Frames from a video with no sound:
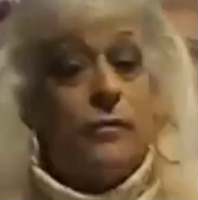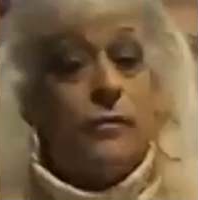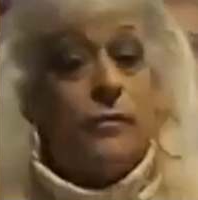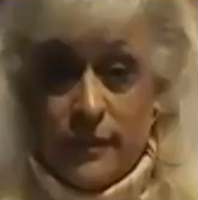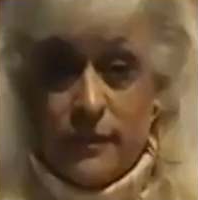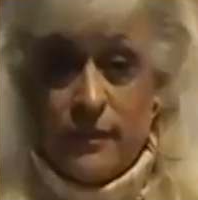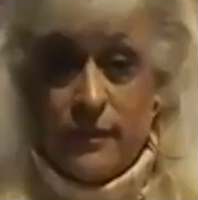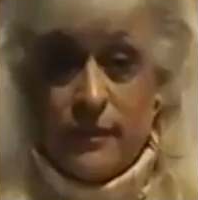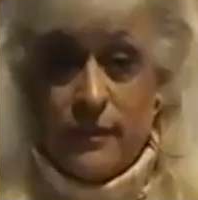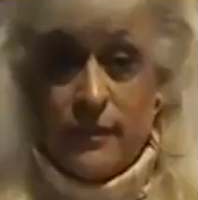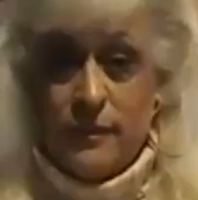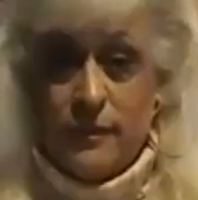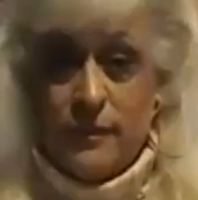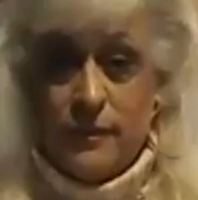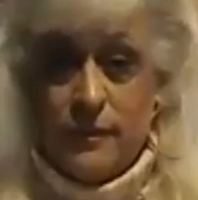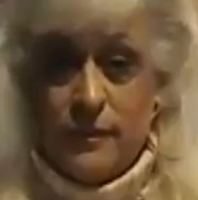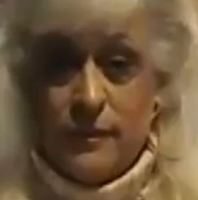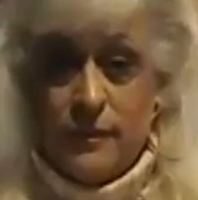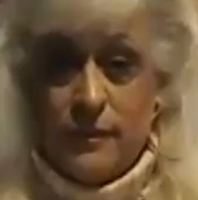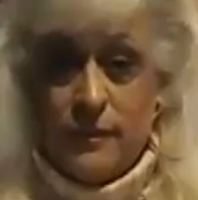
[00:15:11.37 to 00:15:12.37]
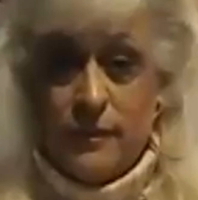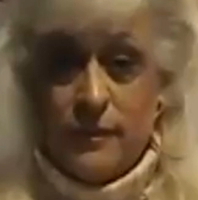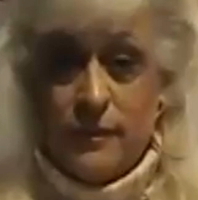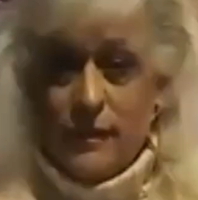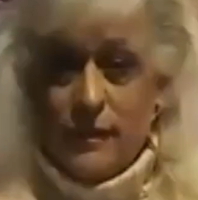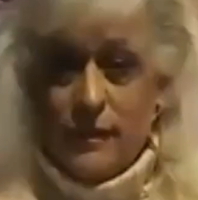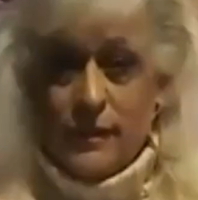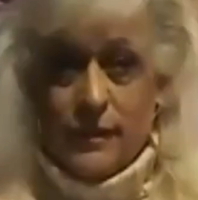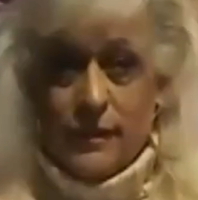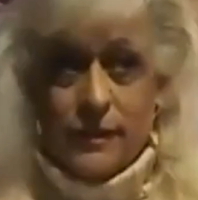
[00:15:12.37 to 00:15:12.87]
Makes sense,
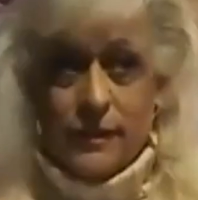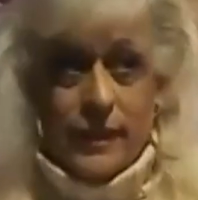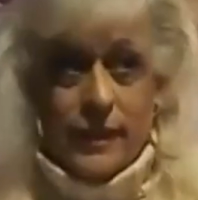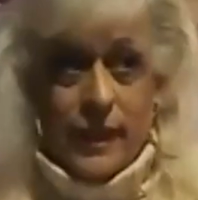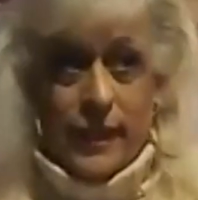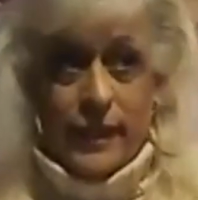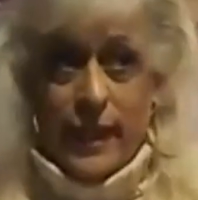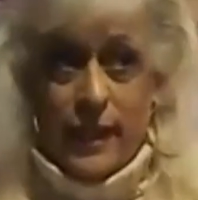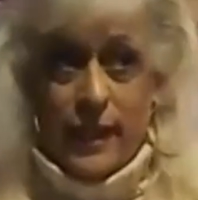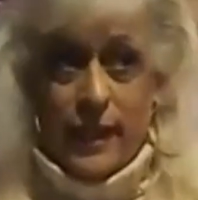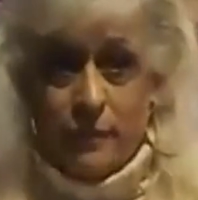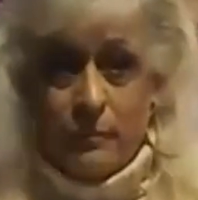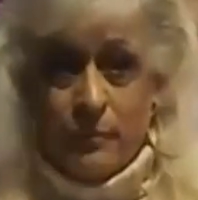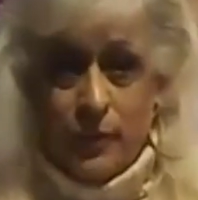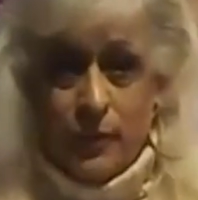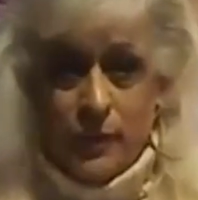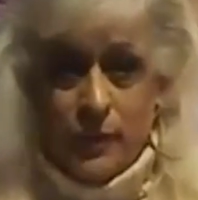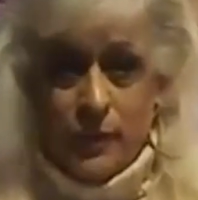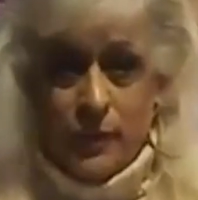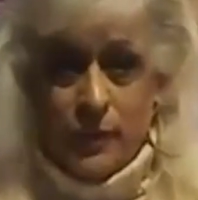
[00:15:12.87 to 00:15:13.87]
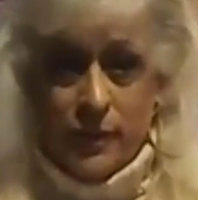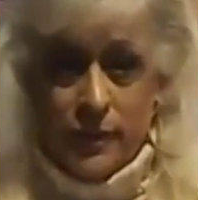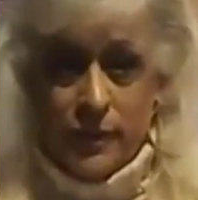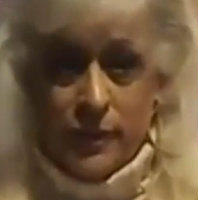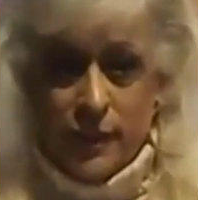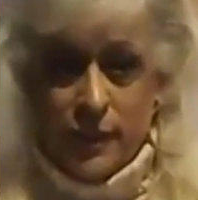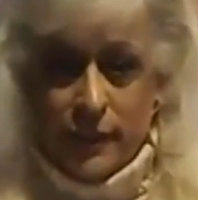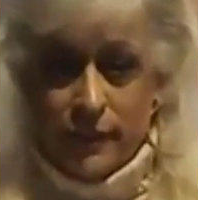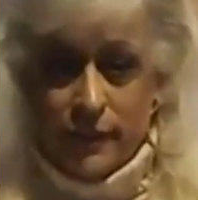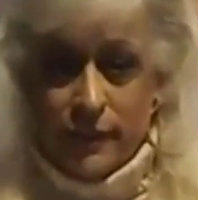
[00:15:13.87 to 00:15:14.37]
right? Just like Cadillac
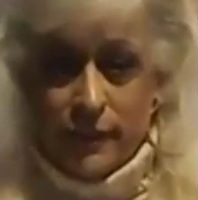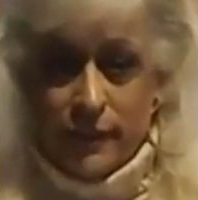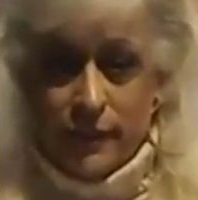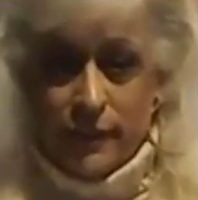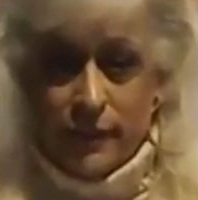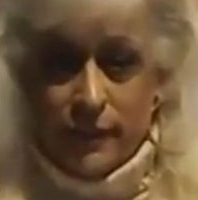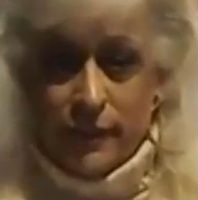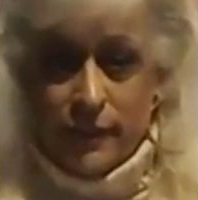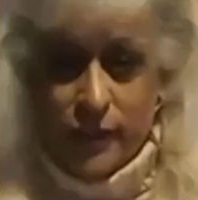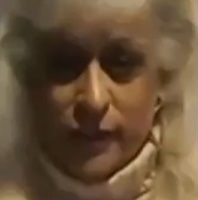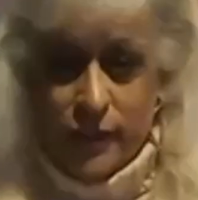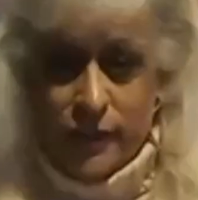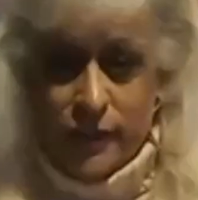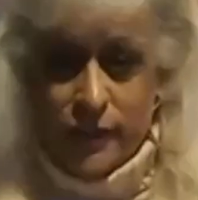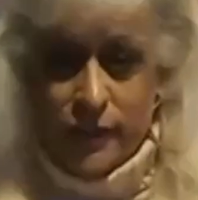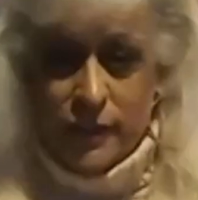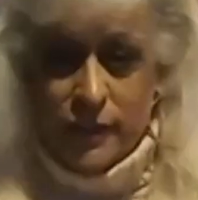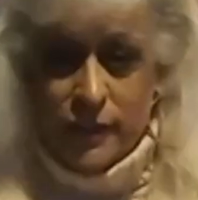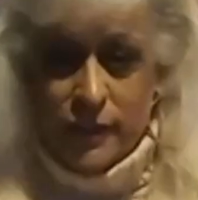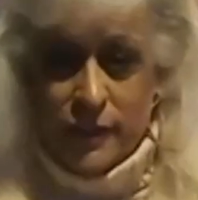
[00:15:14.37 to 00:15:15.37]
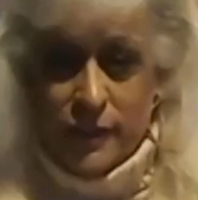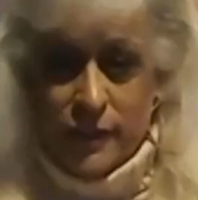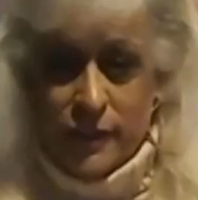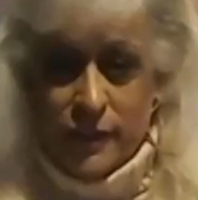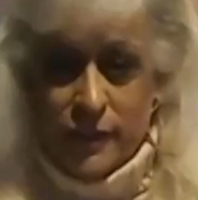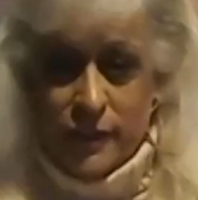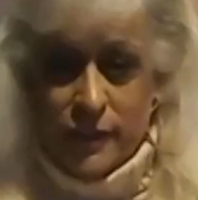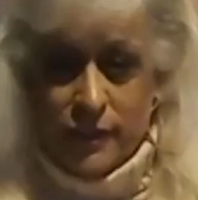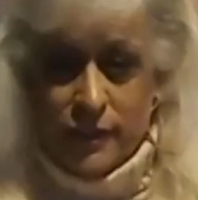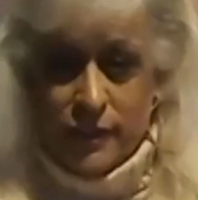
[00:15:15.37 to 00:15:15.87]
pushes out those gorgeous cars,
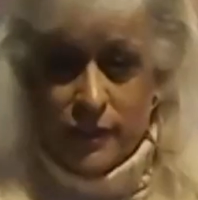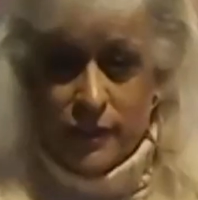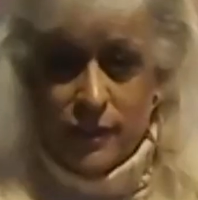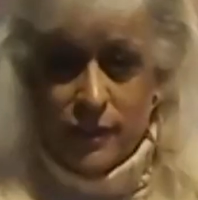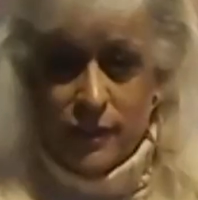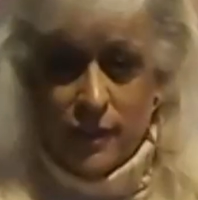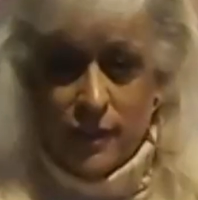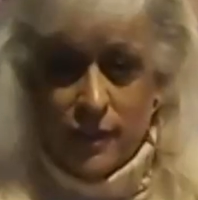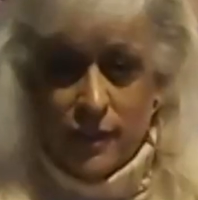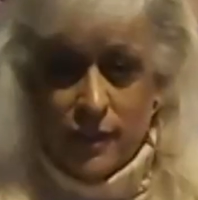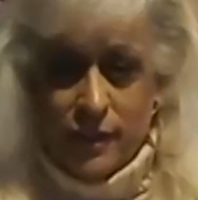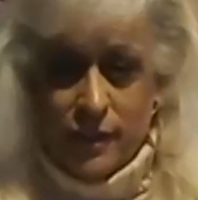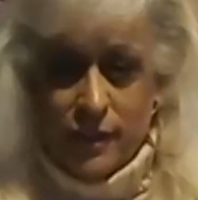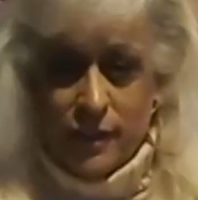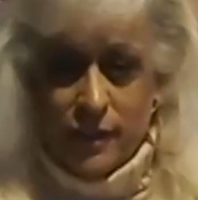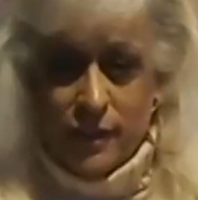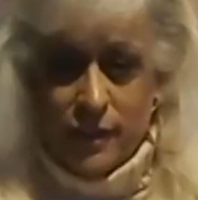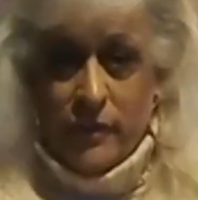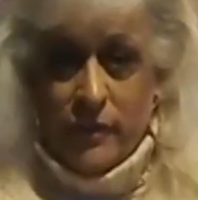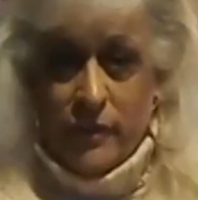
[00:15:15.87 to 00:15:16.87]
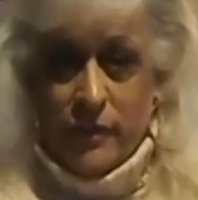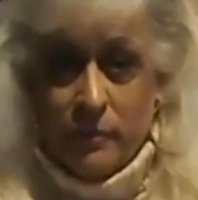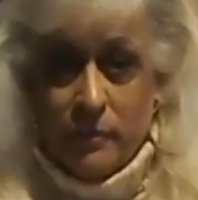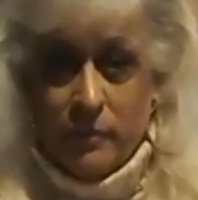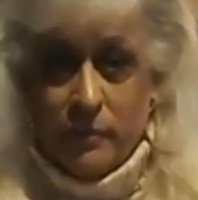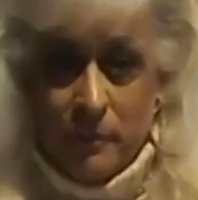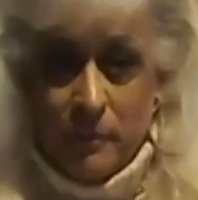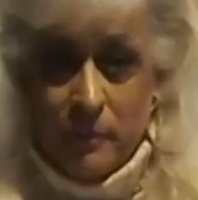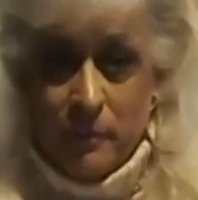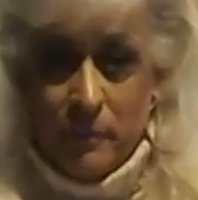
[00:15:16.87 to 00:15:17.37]
ain't nobody gonna buy
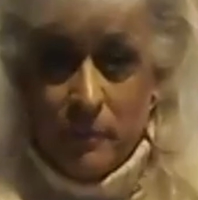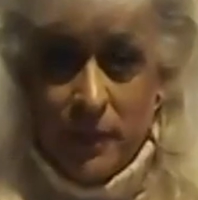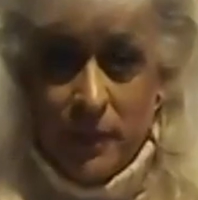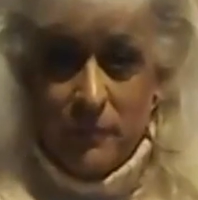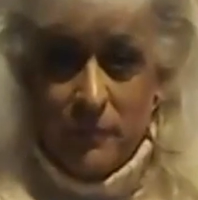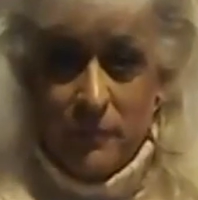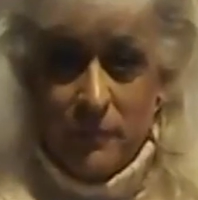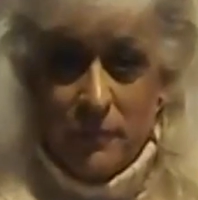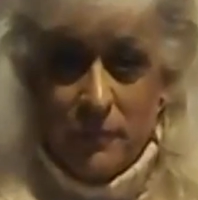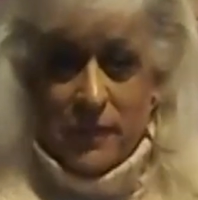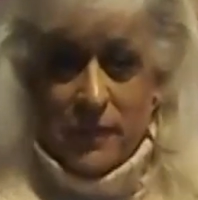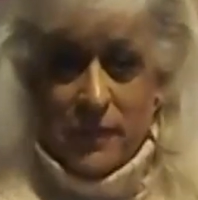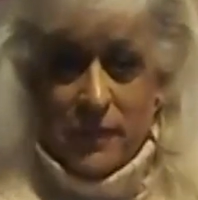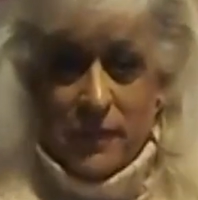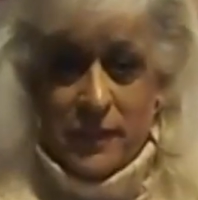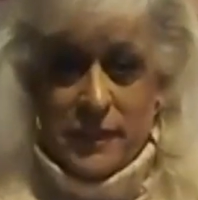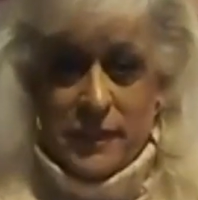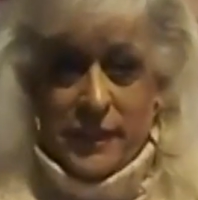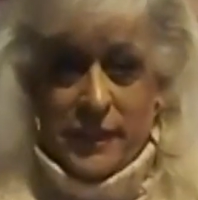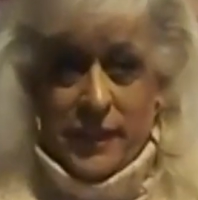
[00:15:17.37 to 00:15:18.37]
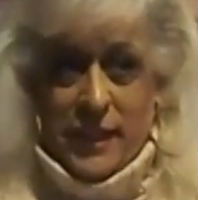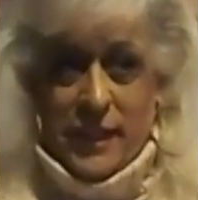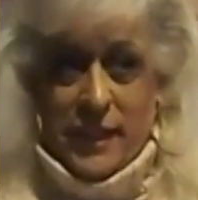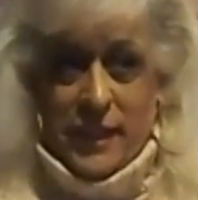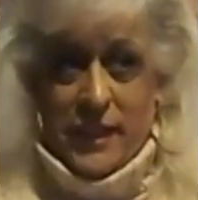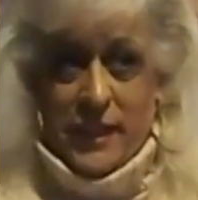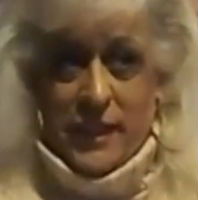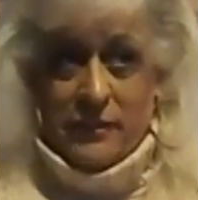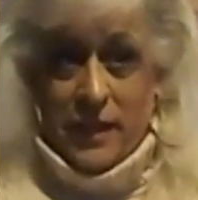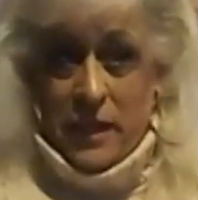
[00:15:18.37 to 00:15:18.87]
them unless they're
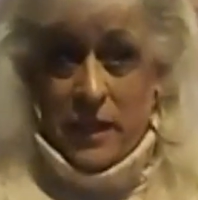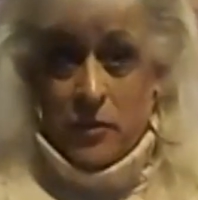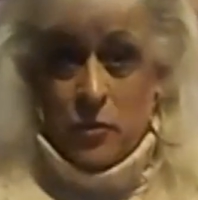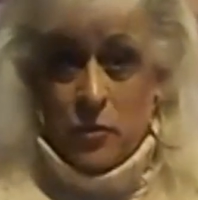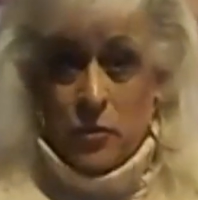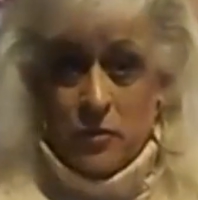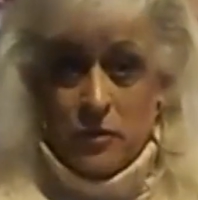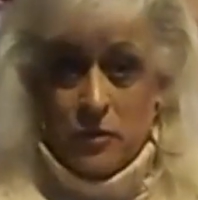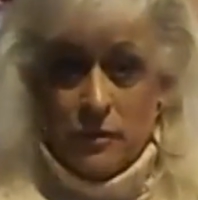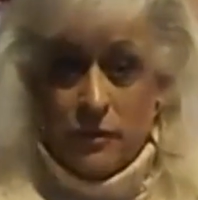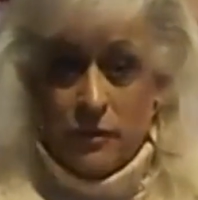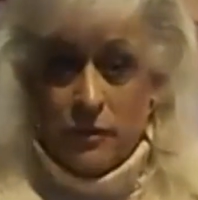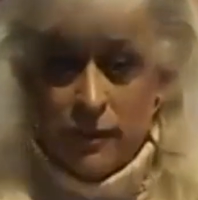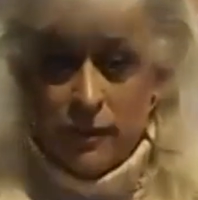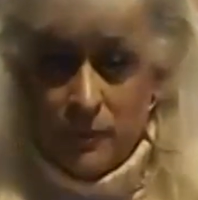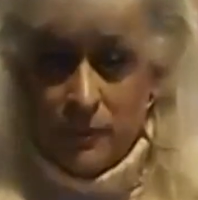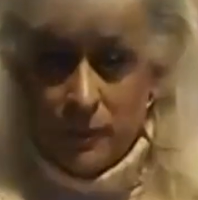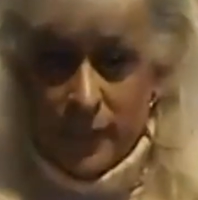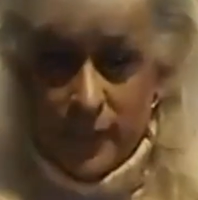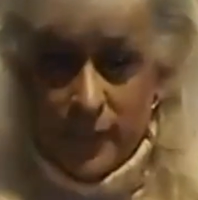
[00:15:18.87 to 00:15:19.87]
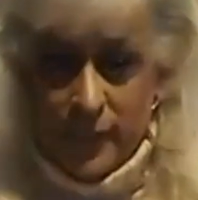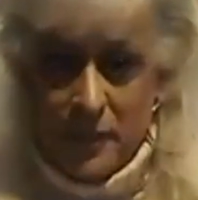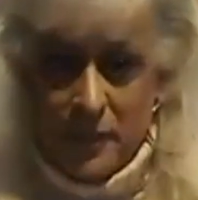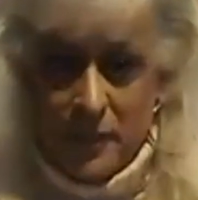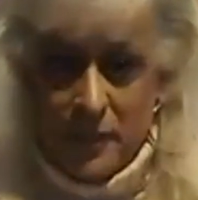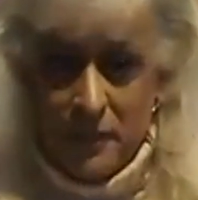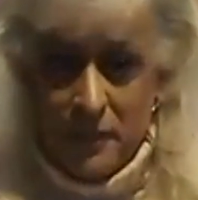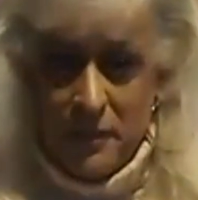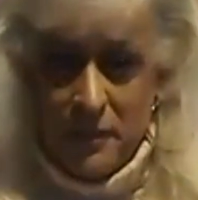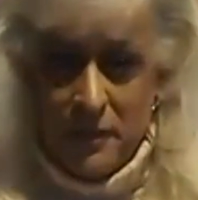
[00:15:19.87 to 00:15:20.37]
kind of cool with like
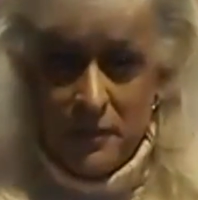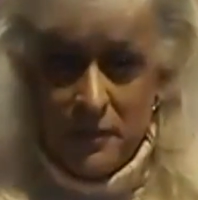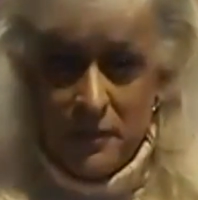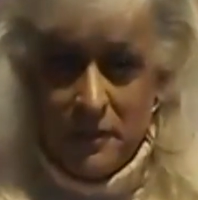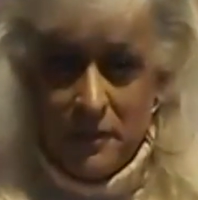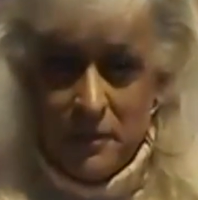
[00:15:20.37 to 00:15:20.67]
they are.